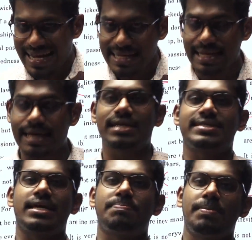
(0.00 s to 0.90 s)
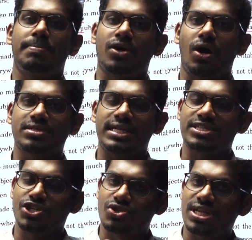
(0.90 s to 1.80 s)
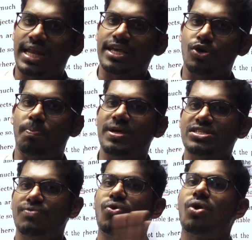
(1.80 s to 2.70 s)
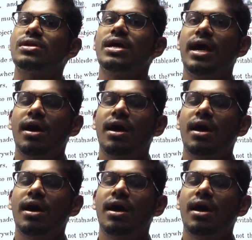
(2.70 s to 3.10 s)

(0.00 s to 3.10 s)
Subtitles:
incorrect statement, because institution like UPSC won't